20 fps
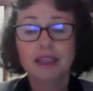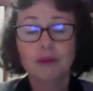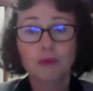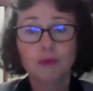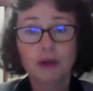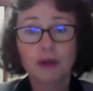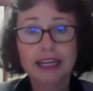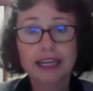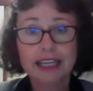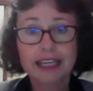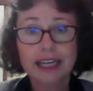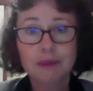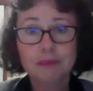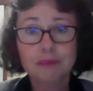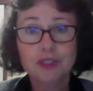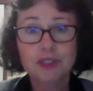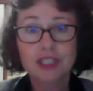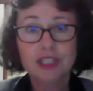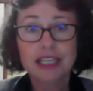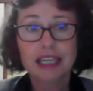When it
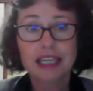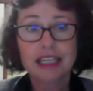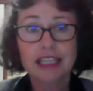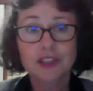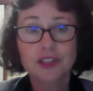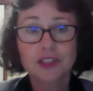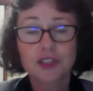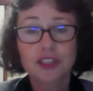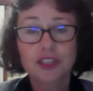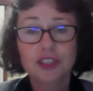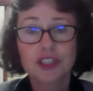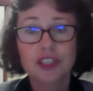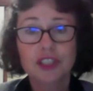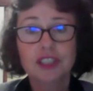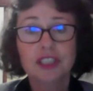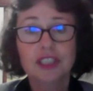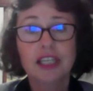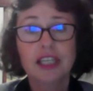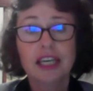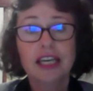comes to
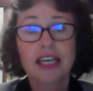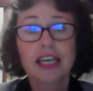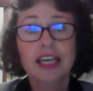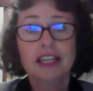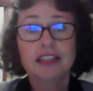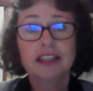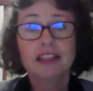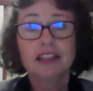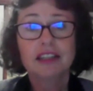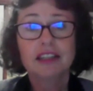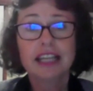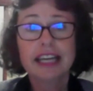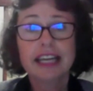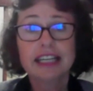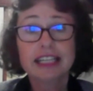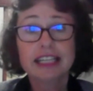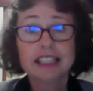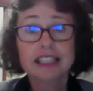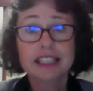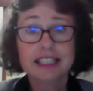estrogen, that
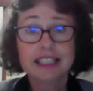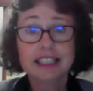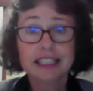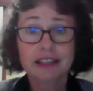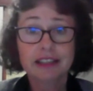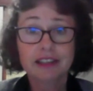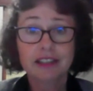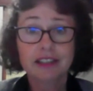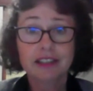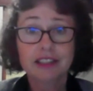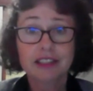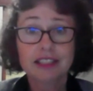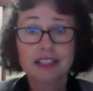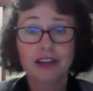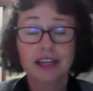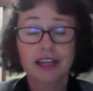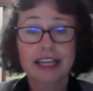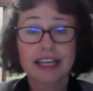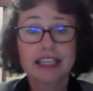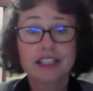is
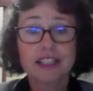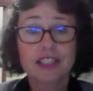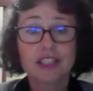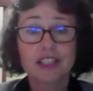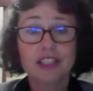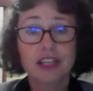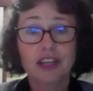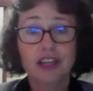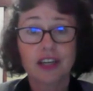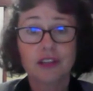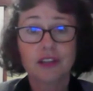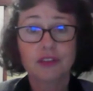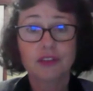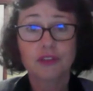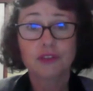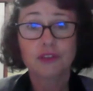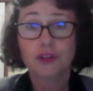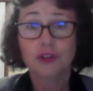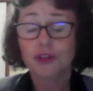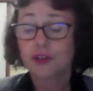synthesized
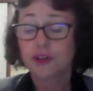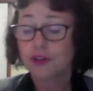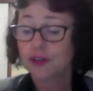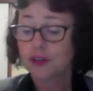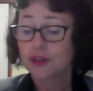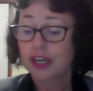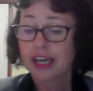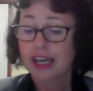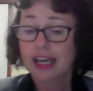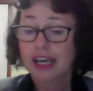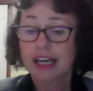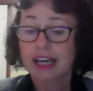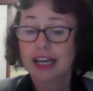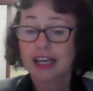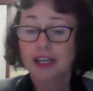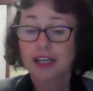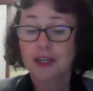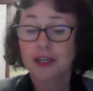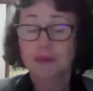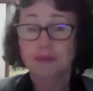through
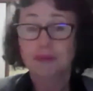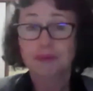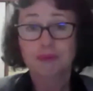by